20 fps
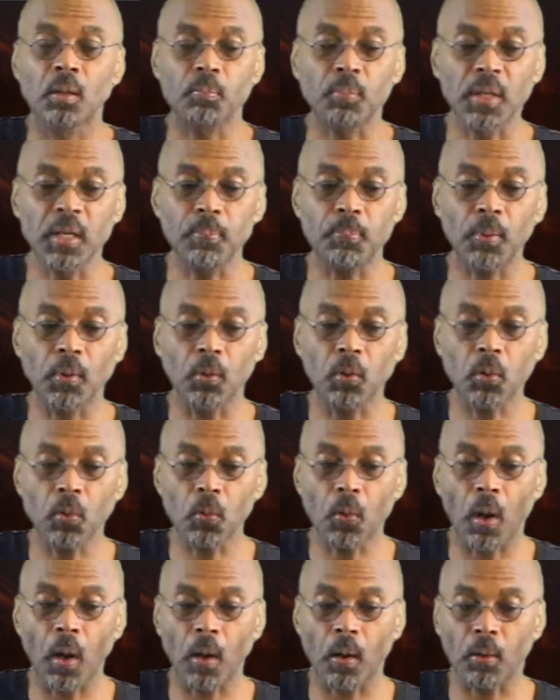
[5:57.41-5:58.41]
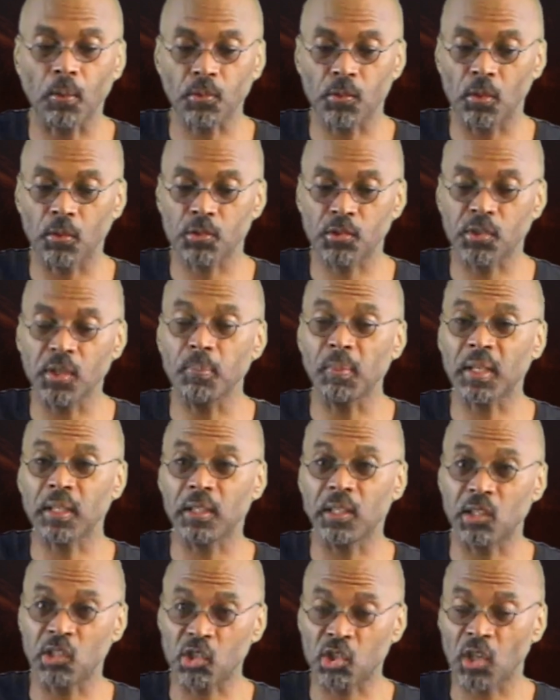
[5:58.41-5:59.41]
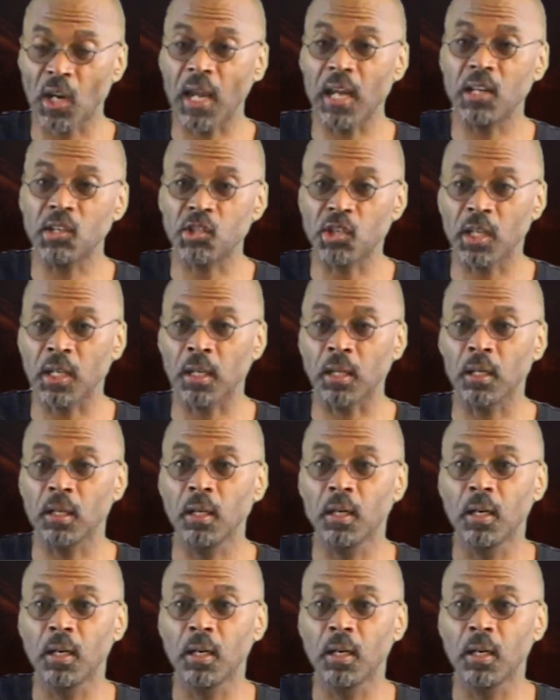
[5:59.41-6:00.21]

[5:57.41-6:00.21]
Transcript: people who are seemingly changing